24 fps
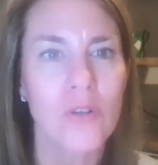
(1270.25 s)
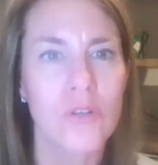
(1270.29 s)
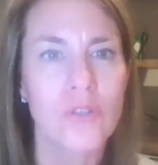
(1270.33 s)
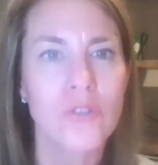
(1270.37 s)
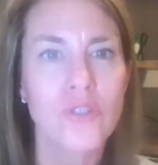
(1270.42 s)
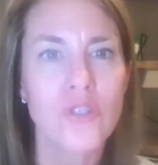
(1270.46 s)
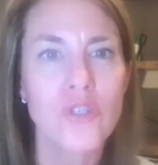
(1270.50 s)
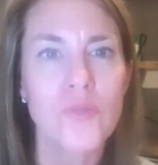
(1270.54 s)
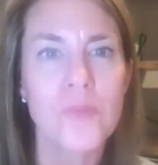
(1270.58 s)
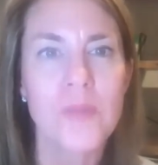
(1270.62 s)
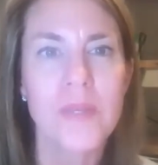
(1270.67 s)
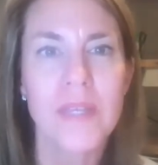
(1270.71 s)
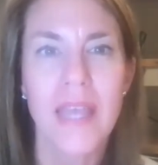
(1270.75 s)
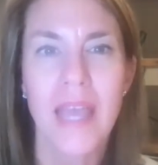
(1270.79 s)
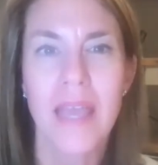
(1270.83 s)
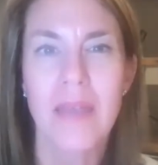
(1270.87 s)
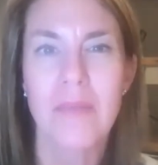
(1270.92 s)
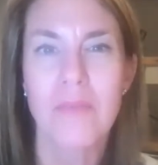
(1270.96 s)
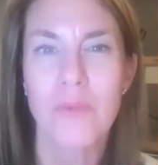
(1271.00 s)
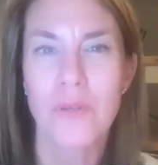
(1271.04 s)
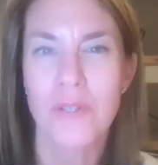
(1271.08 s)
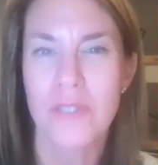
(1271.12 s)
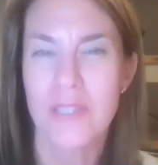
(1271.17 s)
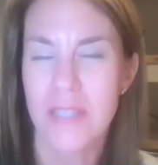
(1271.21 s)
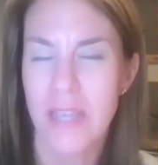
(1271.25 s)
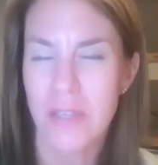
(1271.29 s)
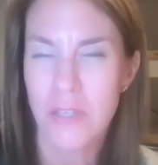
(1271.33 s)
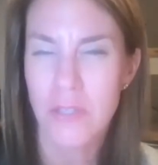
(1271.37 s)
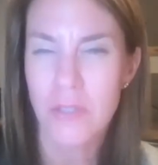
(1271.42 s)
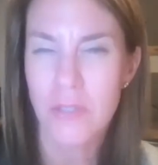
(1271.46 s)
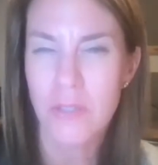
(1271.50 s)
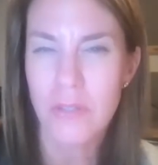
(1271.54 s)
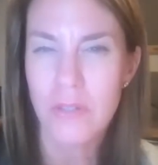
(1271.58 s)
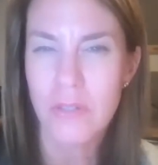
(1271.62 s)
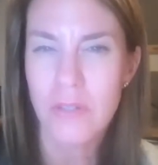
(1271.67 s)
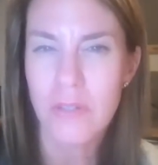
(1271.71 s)
culture became more
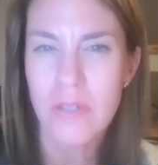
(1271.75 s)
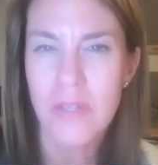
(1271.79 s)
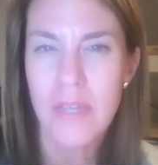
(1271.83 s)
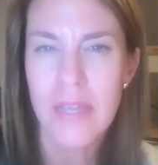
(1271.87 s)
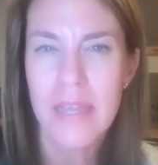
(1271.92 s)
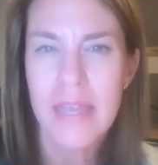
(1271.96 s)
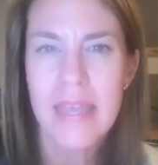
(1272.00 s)
secular,